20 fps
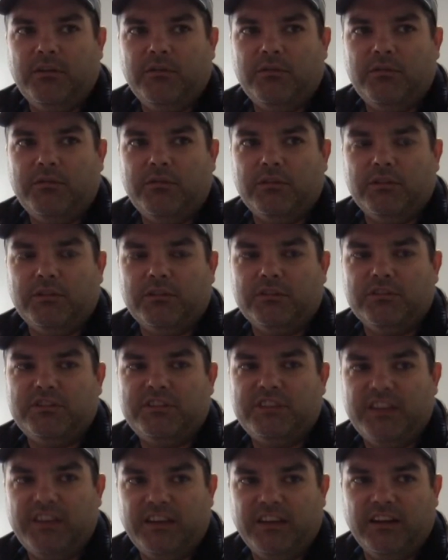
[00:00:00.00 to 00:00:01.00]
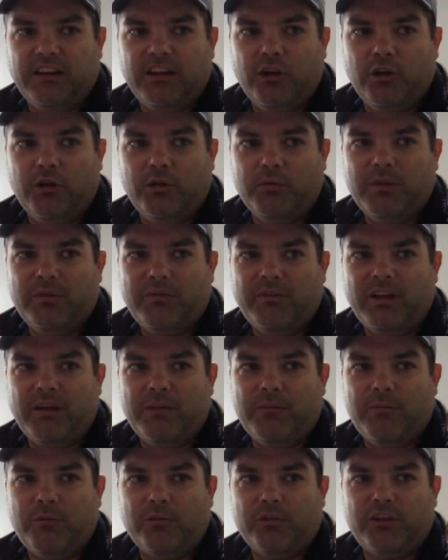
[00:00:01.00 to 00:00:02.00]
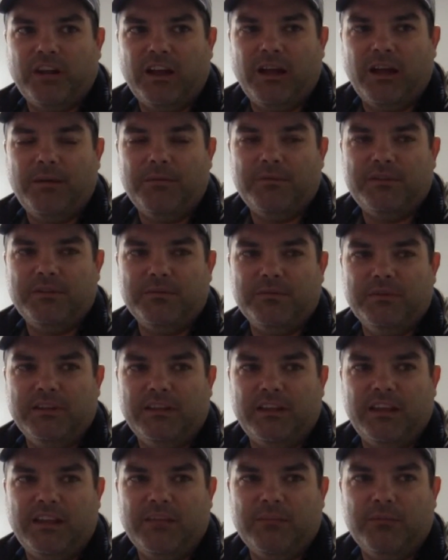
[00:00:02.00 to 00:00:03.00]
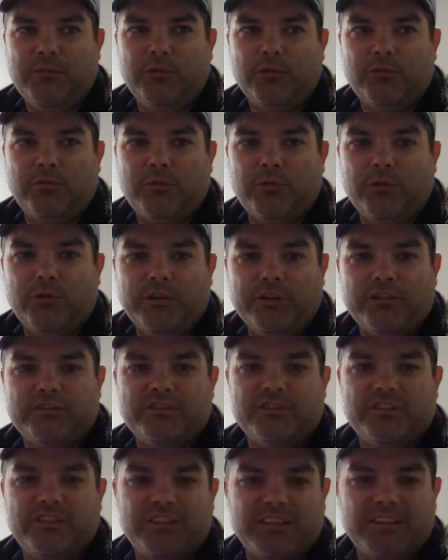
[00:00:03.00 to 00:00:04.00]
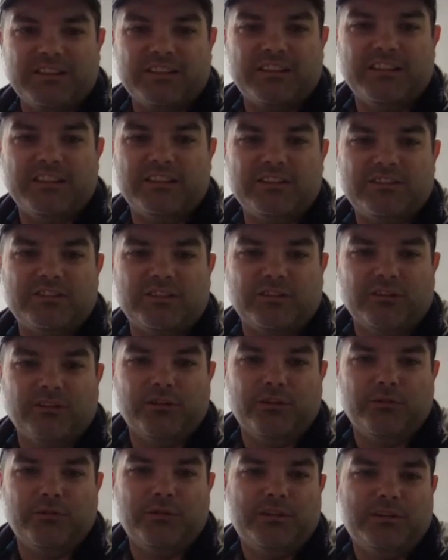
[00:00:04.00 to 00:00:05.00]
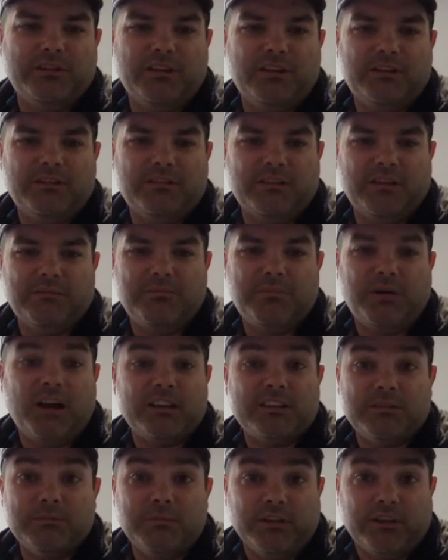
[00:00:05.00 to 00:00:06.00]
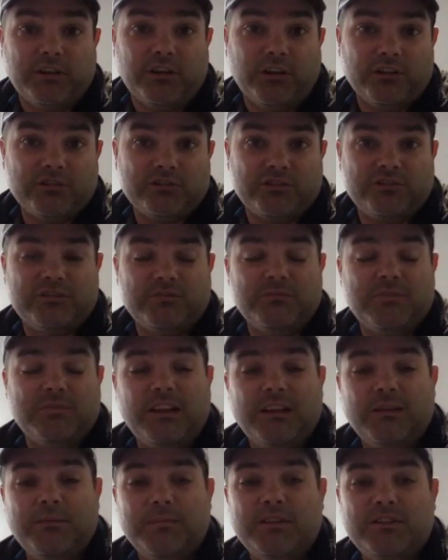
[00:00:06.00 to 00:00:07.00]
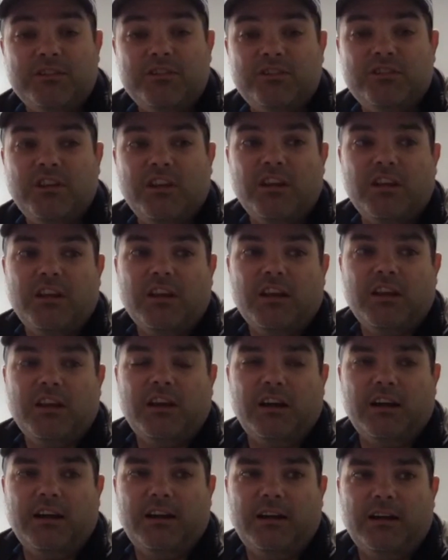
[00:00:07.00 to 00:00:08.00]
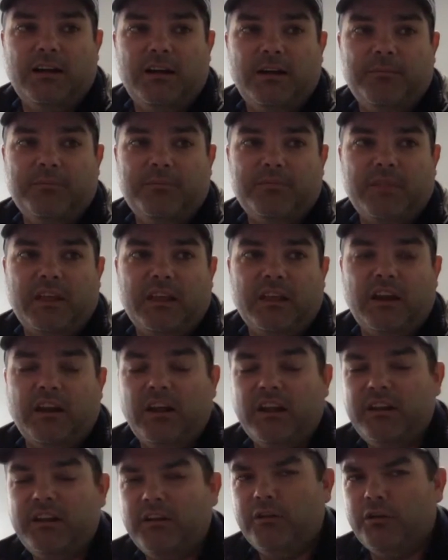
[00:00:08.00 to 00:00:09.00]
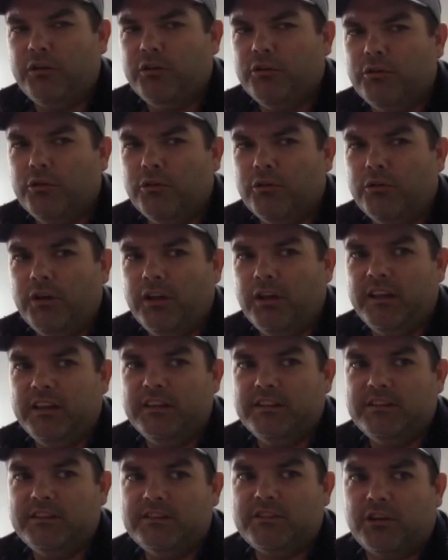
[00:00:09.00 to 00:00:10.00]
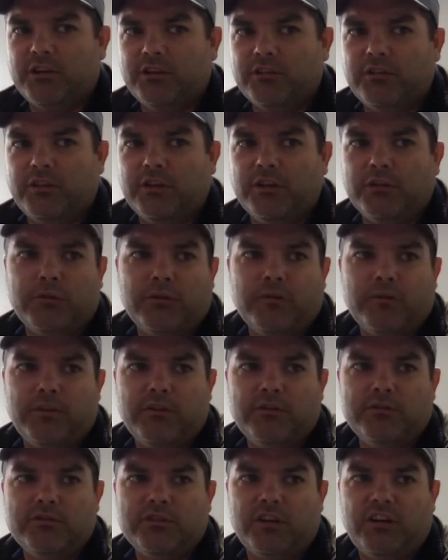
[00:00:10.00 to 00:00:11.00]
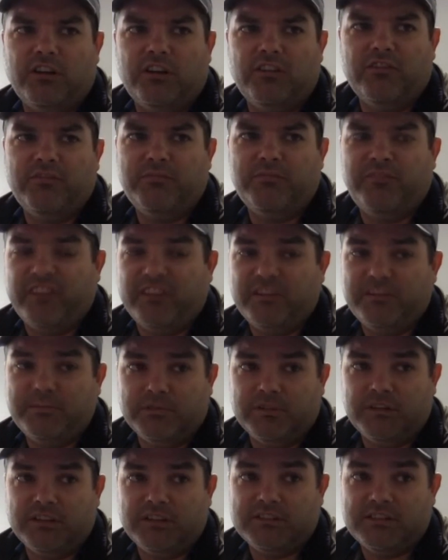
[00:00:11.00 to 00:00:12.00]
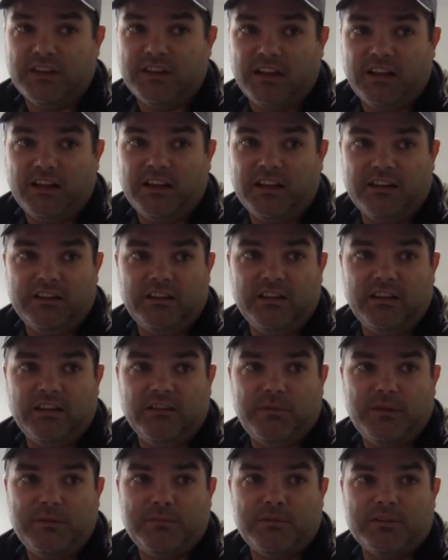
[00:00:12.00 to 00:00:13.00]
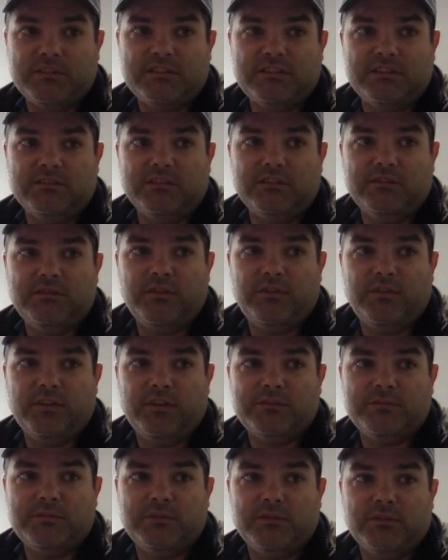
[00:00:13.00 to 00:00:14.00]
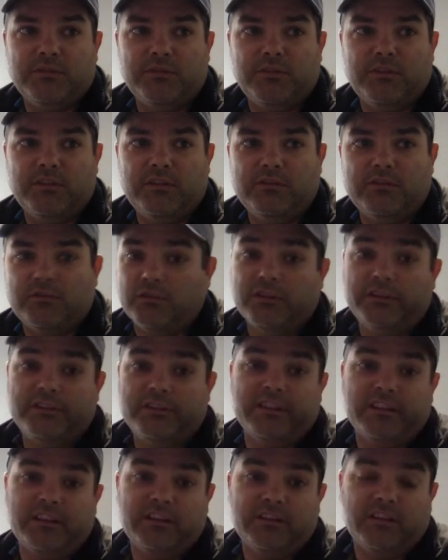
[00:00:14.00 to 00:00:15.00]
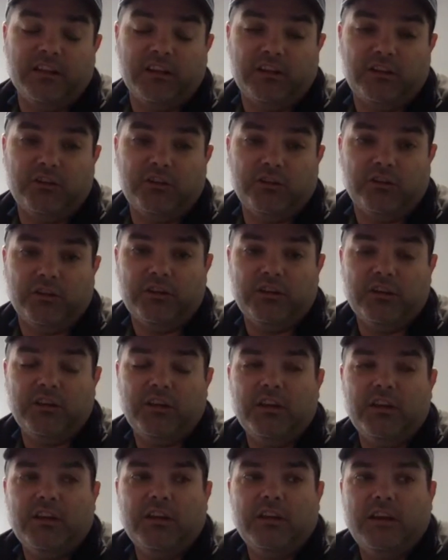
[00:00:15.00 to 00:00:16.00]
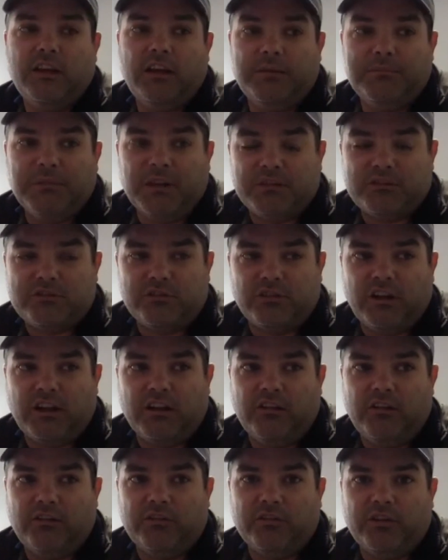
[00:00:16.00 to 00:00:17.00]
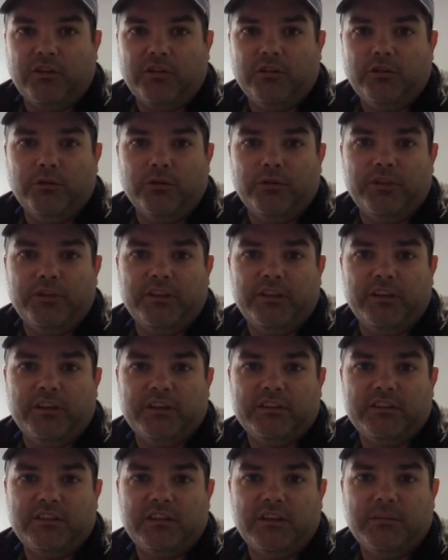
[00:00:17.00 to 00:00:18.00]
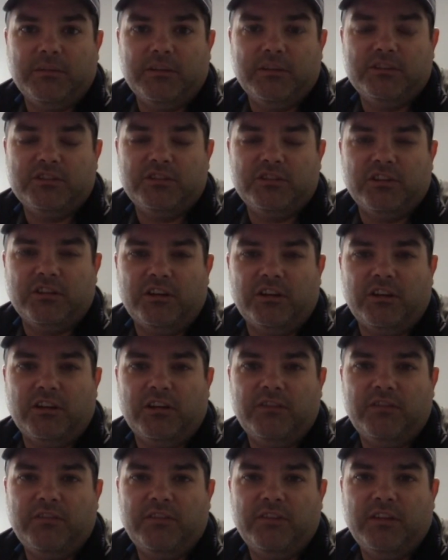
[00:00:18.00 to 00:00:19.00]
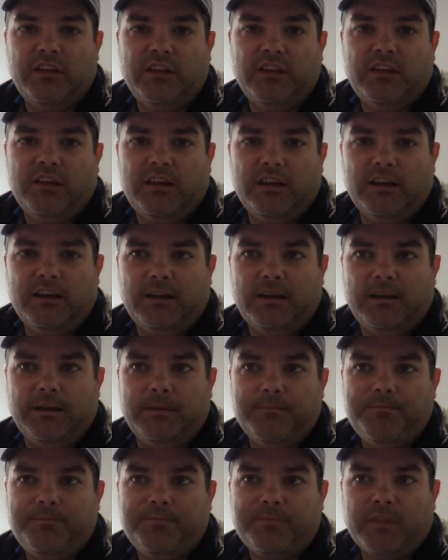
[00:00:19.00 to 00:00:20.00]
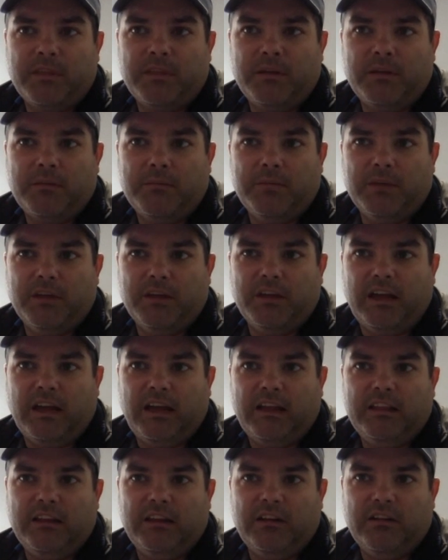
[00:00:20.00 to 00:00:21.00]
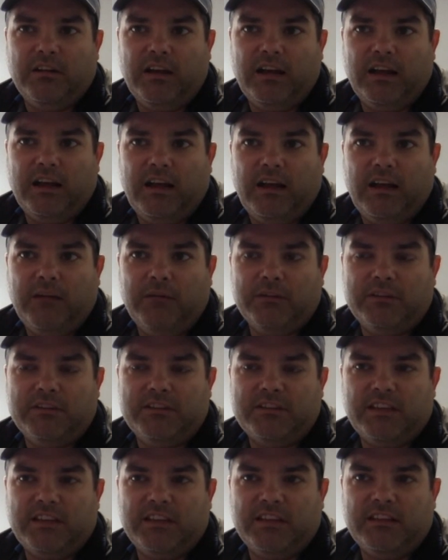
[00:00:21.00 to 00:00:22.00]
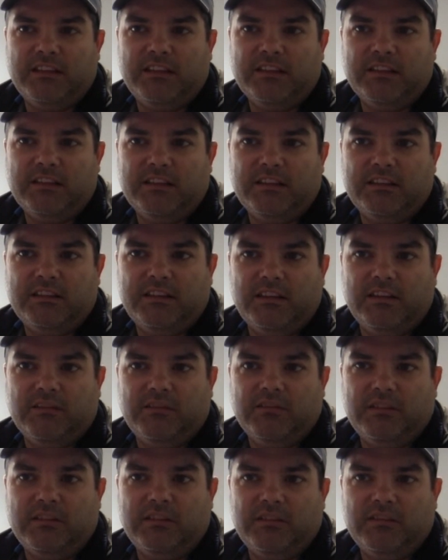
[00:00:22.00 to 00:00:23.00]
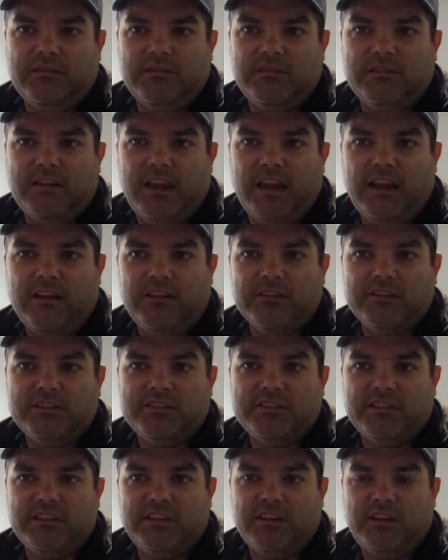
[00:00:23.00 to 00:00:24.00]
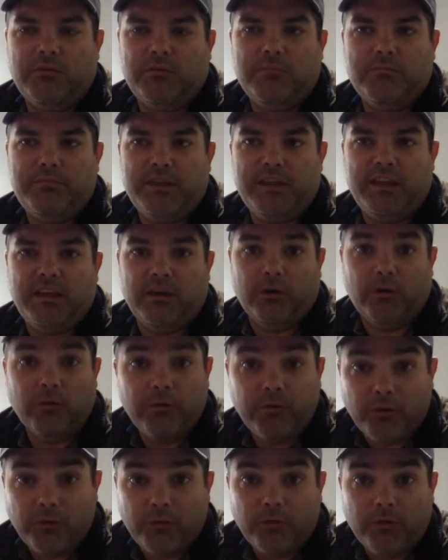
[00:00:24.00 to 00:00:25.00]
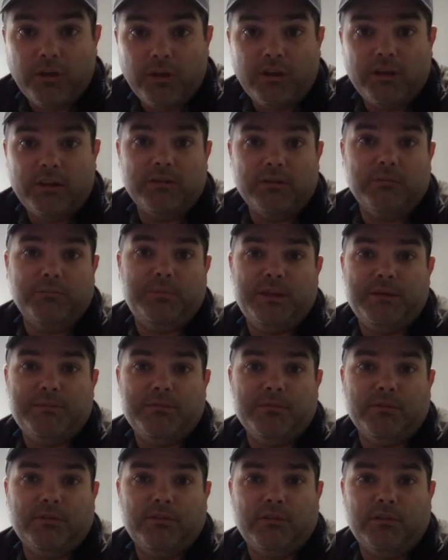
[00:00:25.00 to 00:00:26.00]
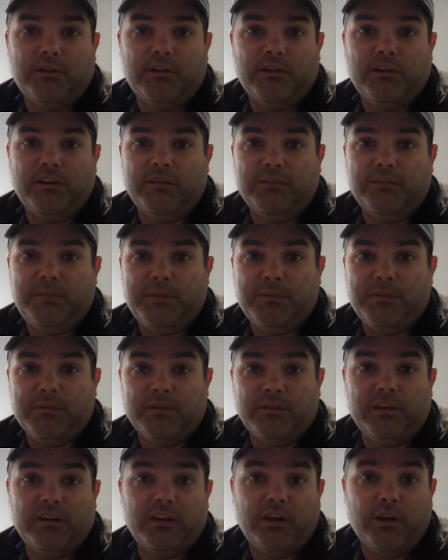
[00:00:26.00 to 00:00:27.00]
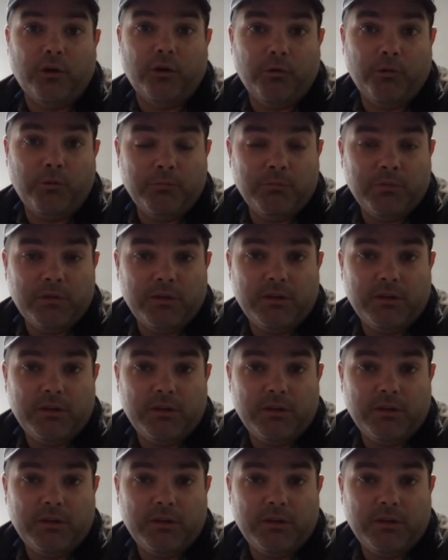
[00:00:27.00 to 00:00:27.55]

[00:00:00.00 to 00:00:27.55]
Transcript: they're sitting at home. They've got more time to be keyboard warriors and think things through, and possibly cause you some damage. And I know Google has turned their reviews off. Facebook has not. People can still leave you Facebook reviews, or at least they could. I'm not sure how long the Google thing is going to be shut off. Um, but I would say that now is, be helpful. People are at home.